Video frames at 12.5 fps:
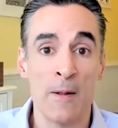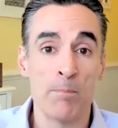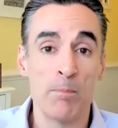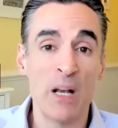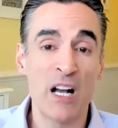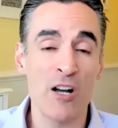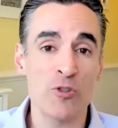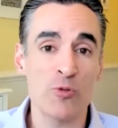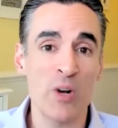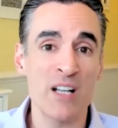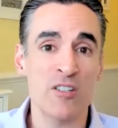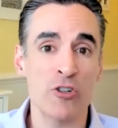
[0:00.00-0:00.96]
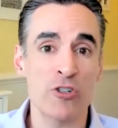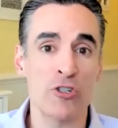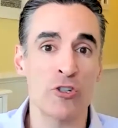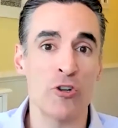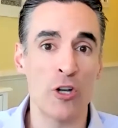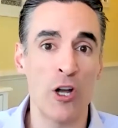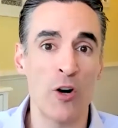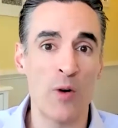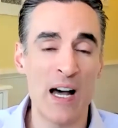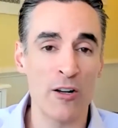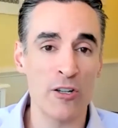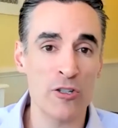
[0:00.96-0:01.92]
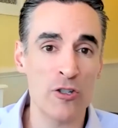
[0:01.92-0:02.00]
Because rates are so low, I
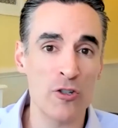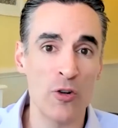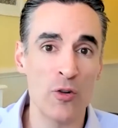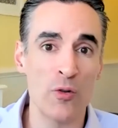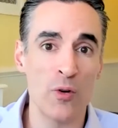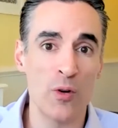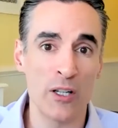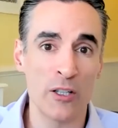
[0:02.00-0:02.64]
also uh,